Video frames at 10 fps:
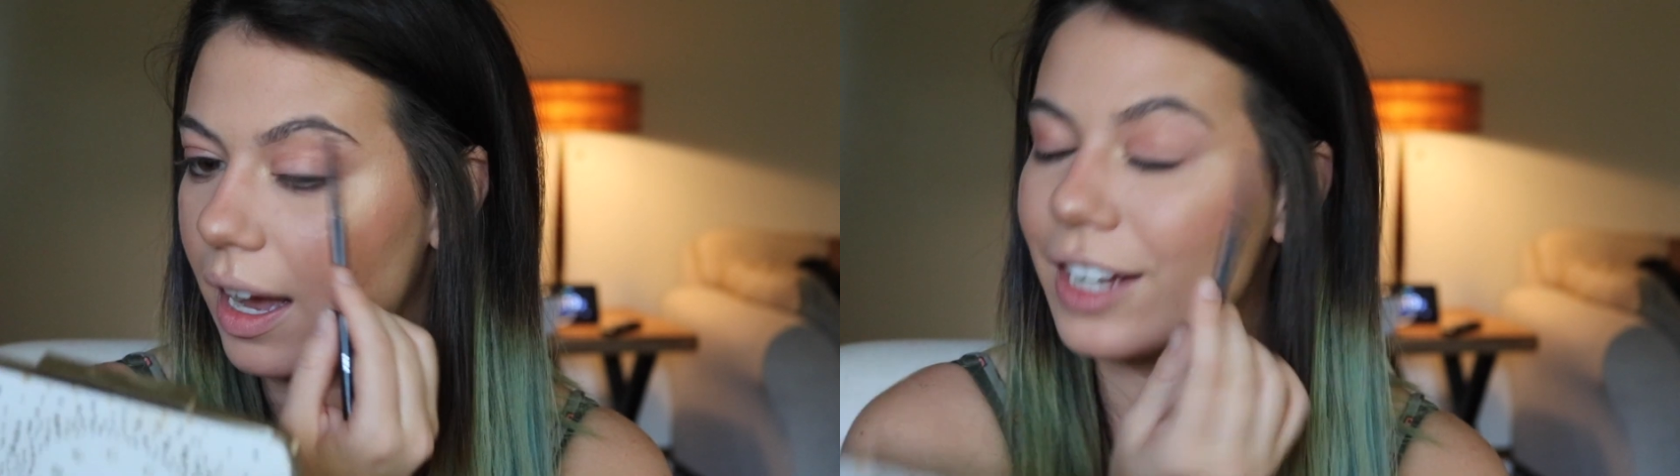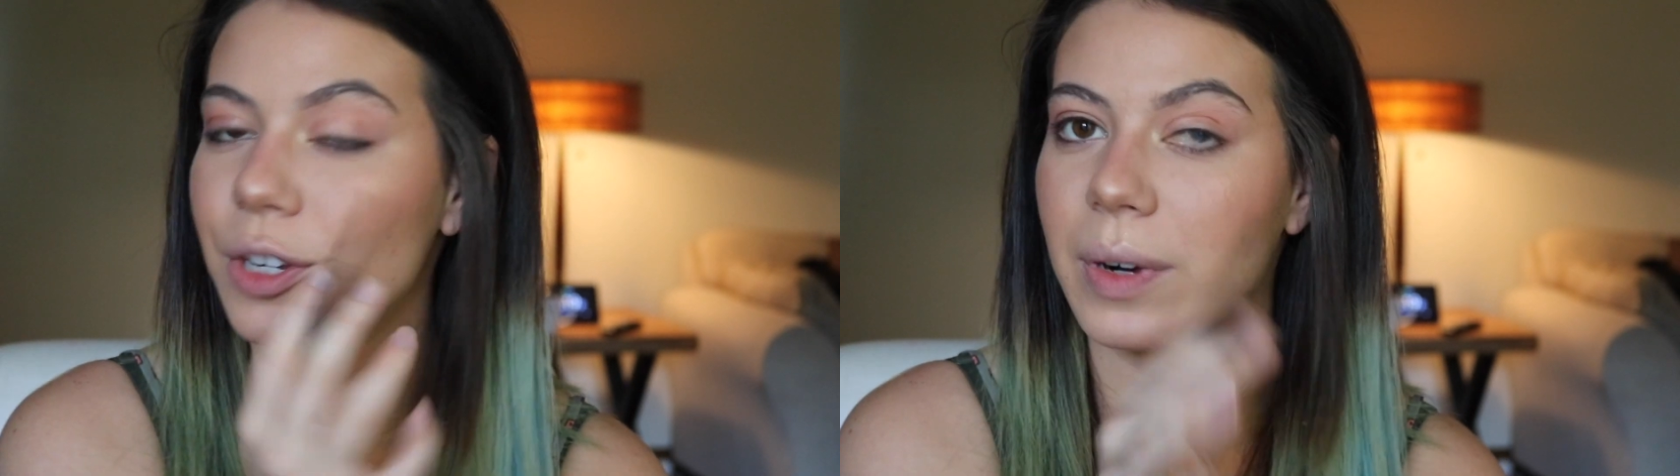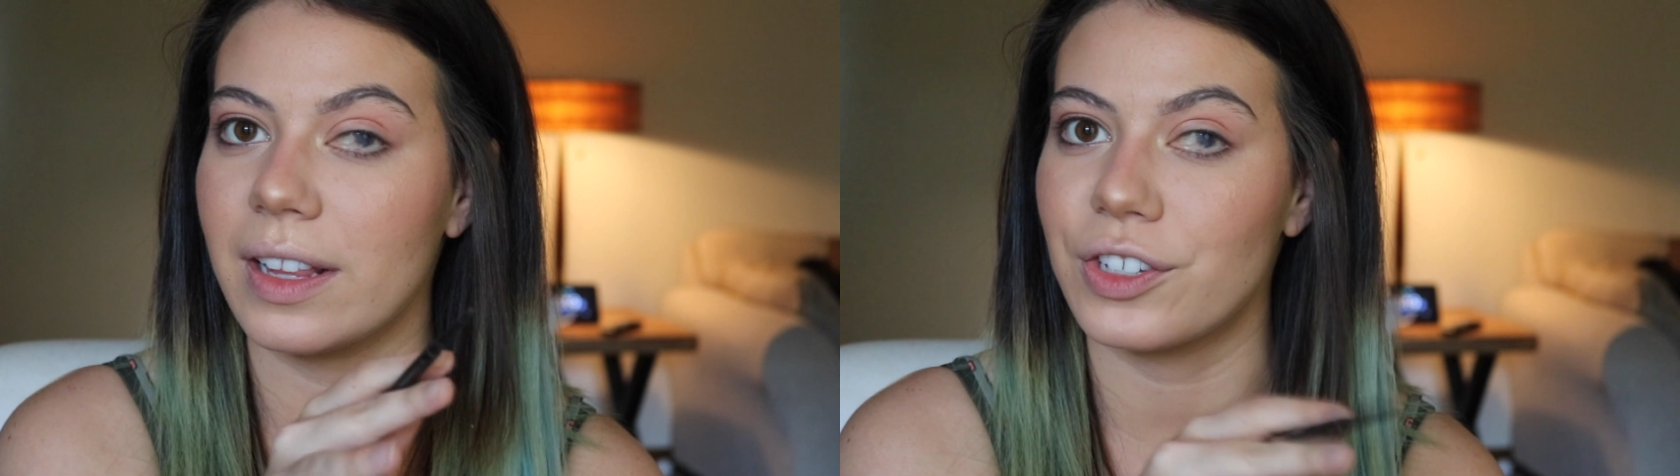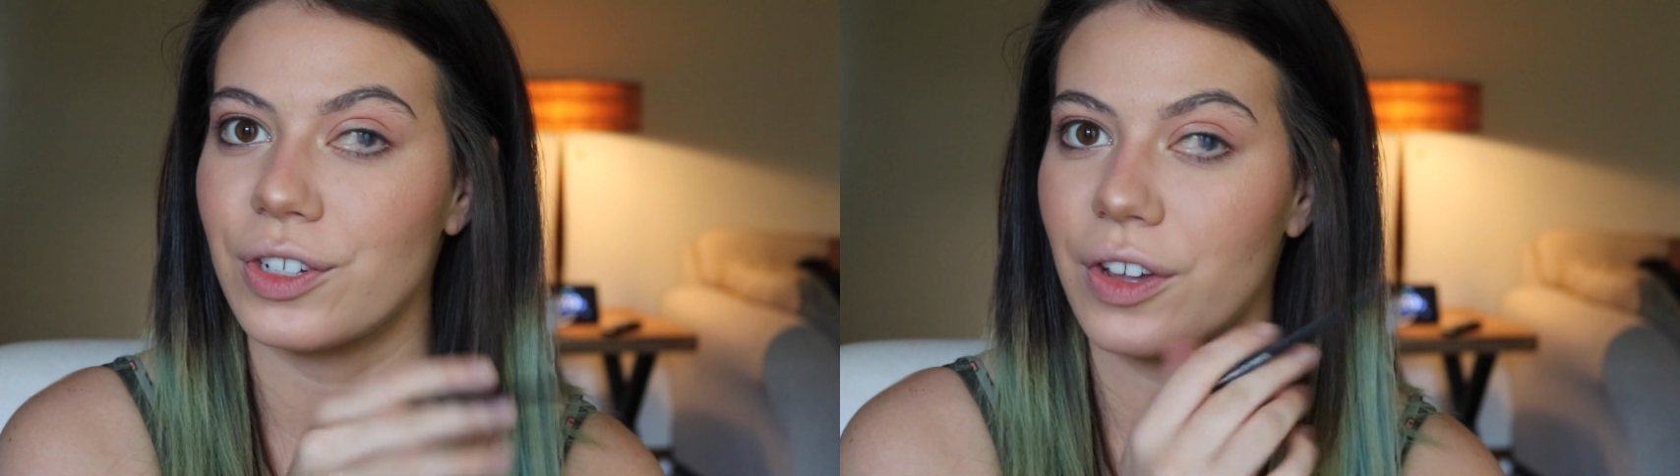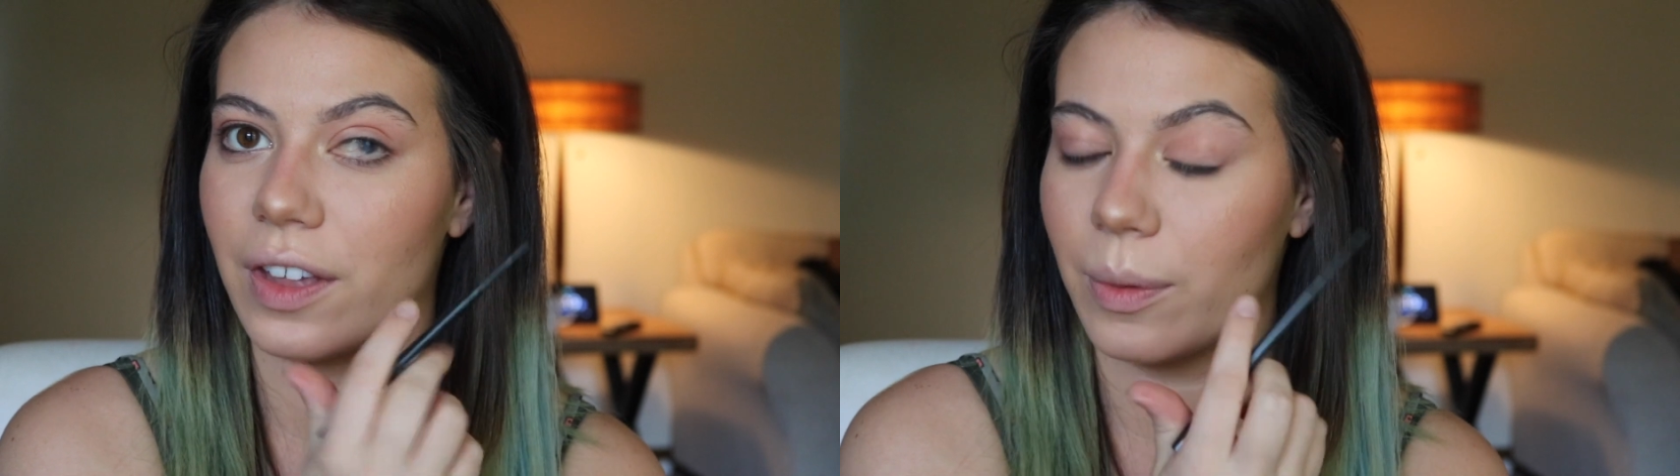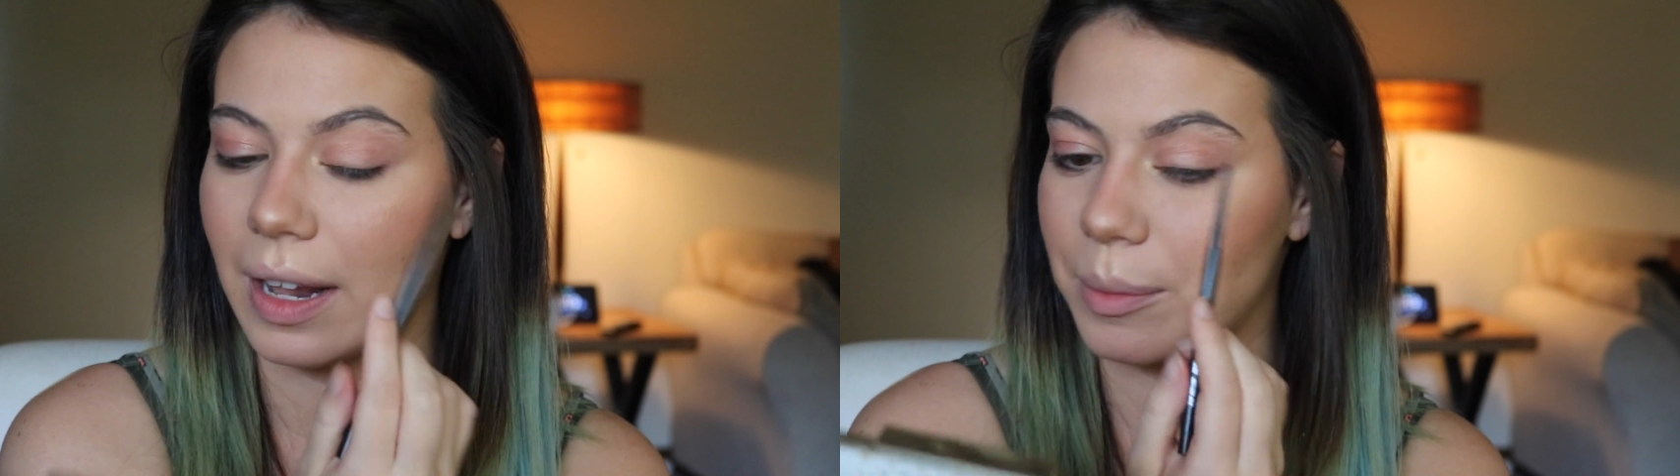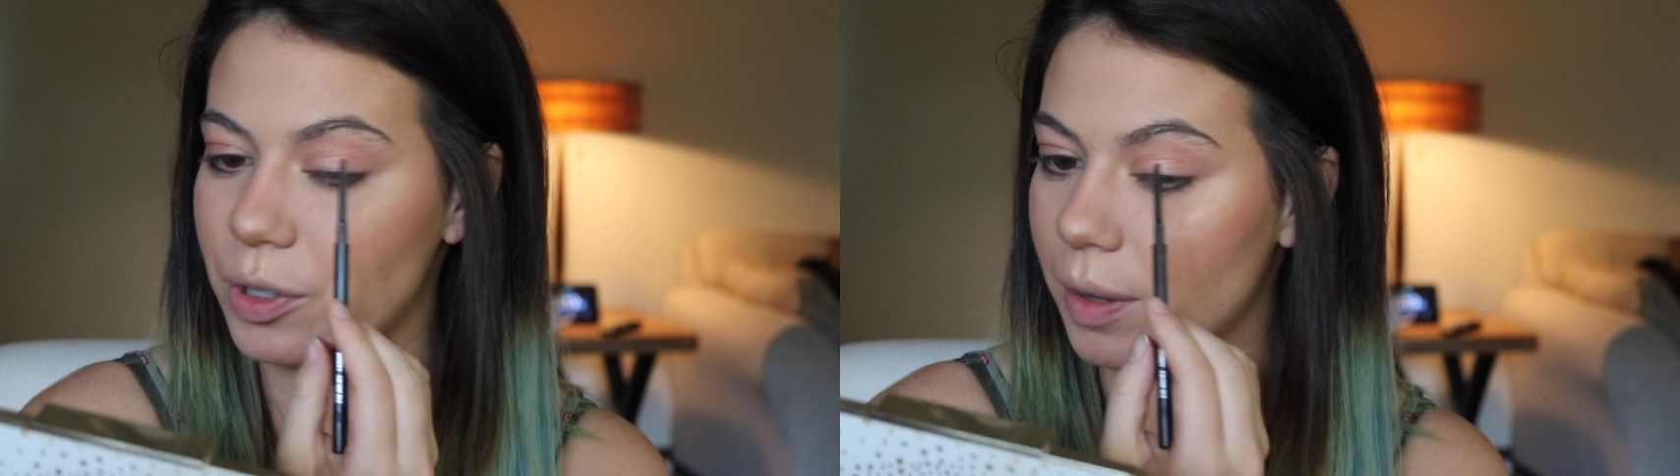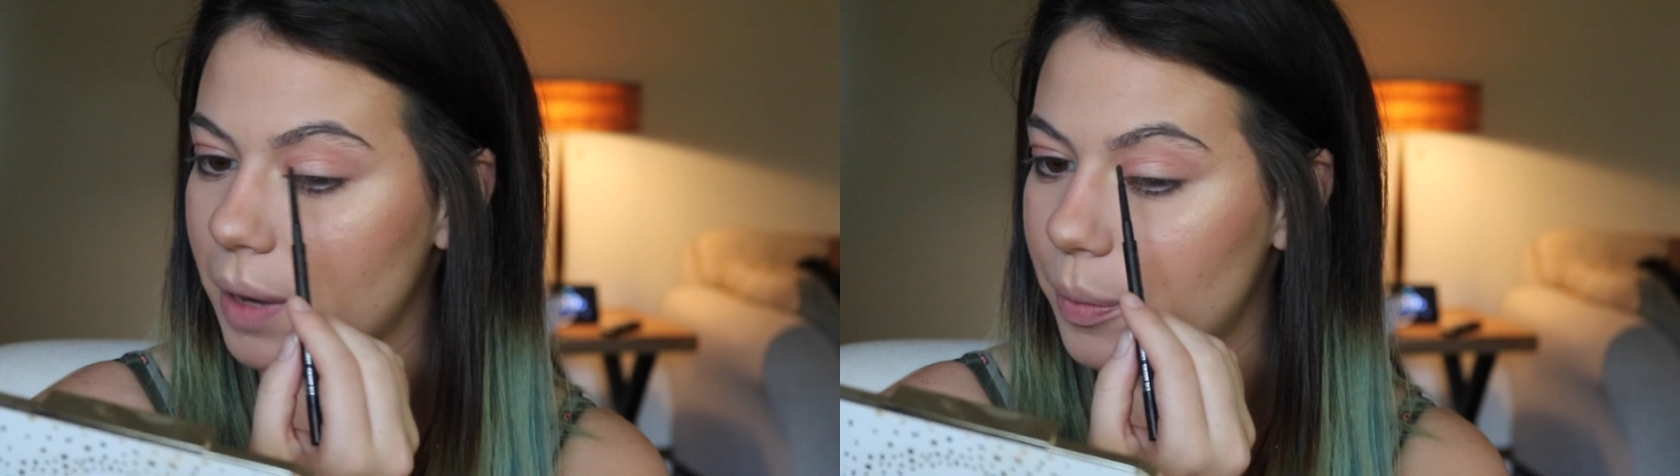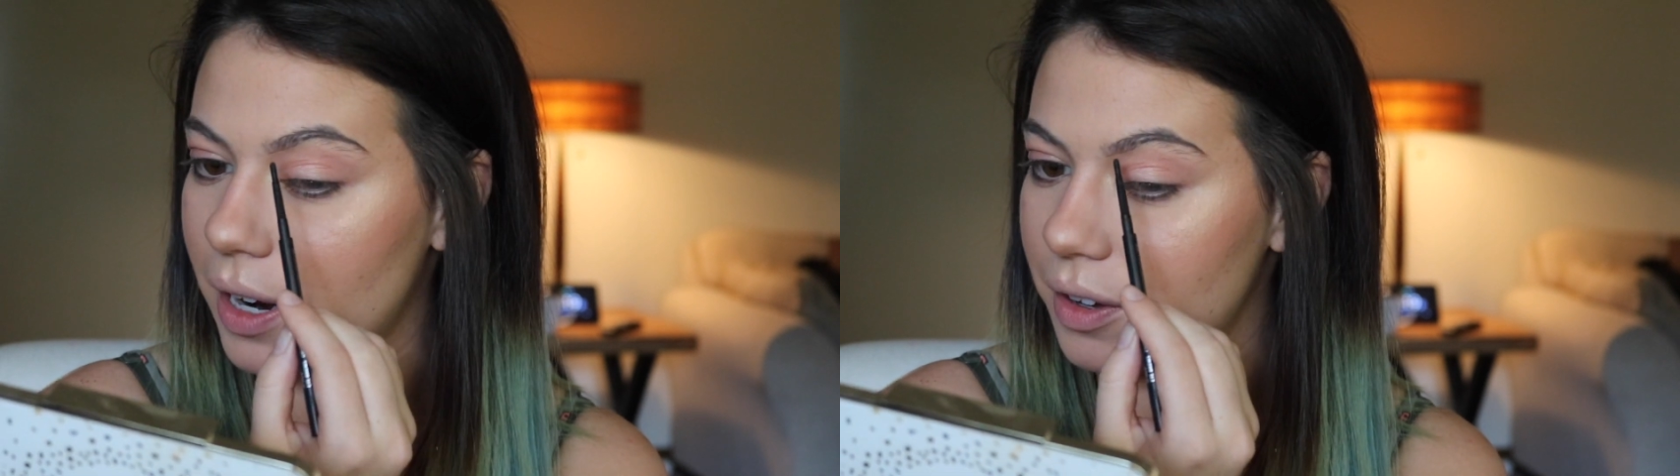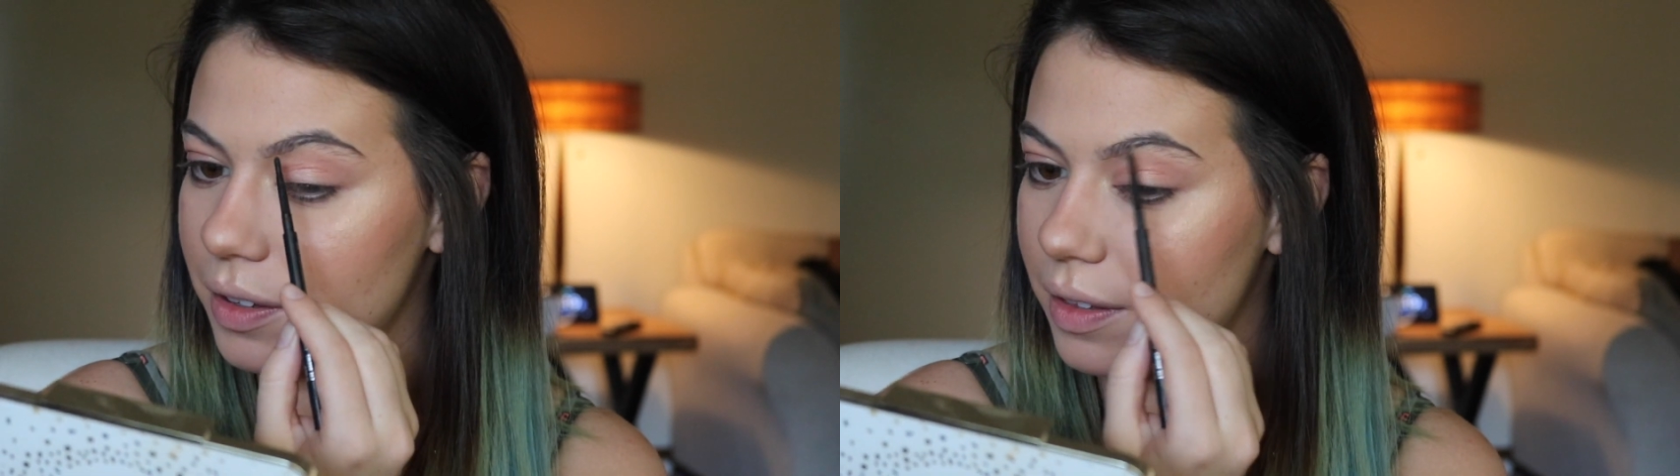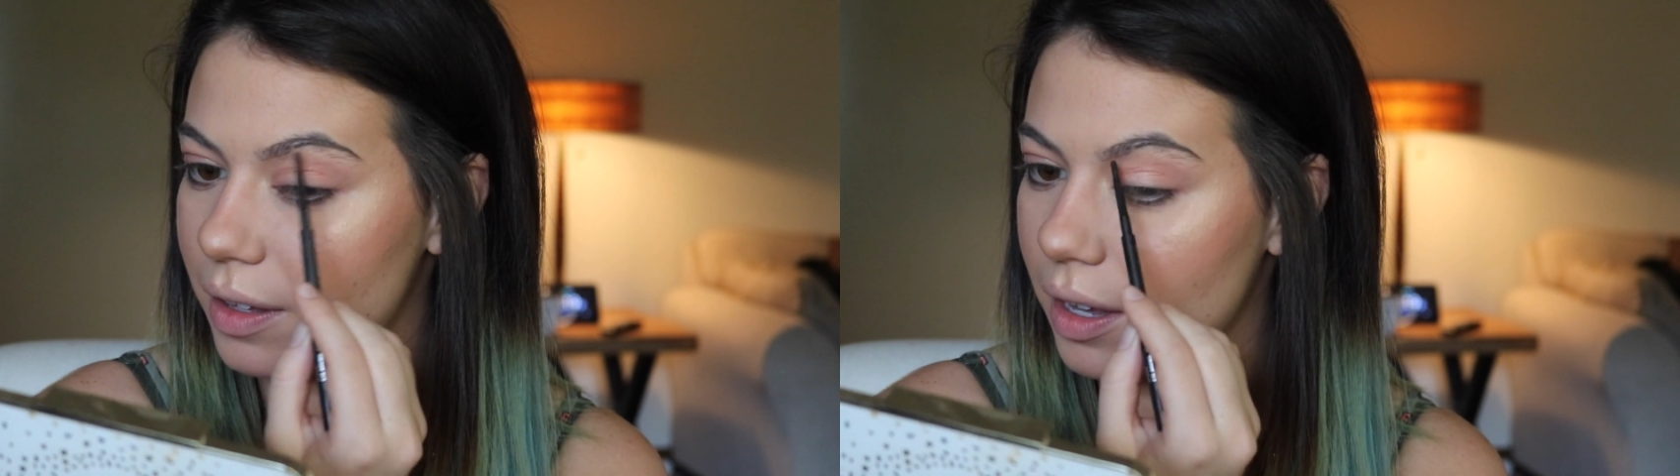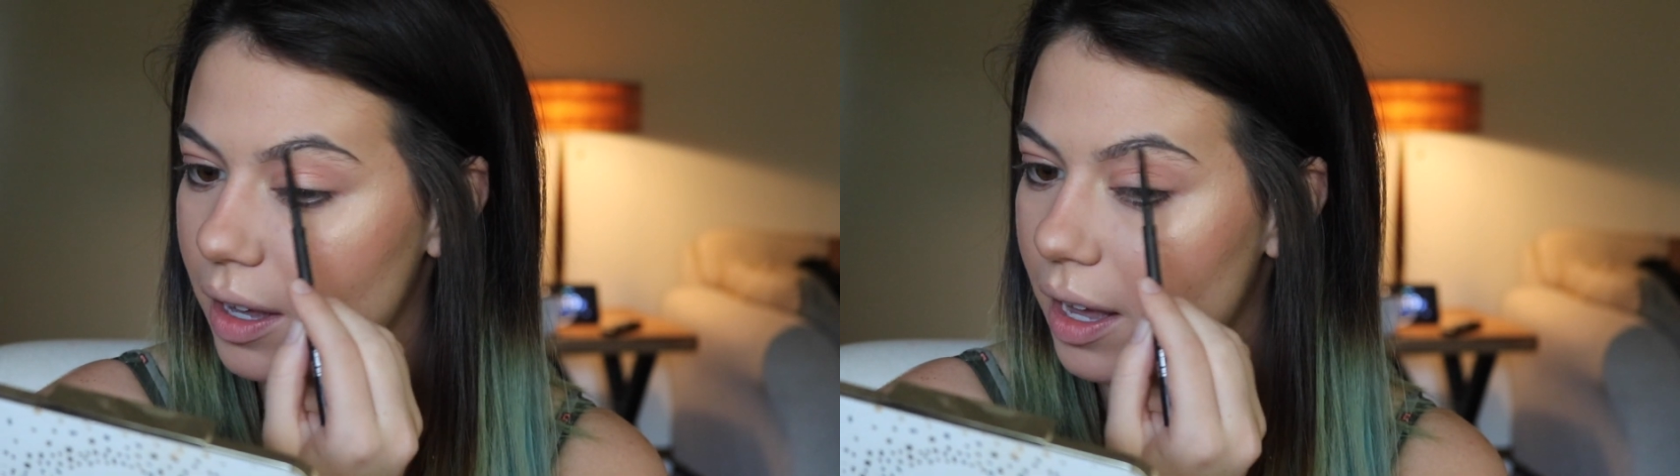I do want to let you know though, while I'm doing my brows,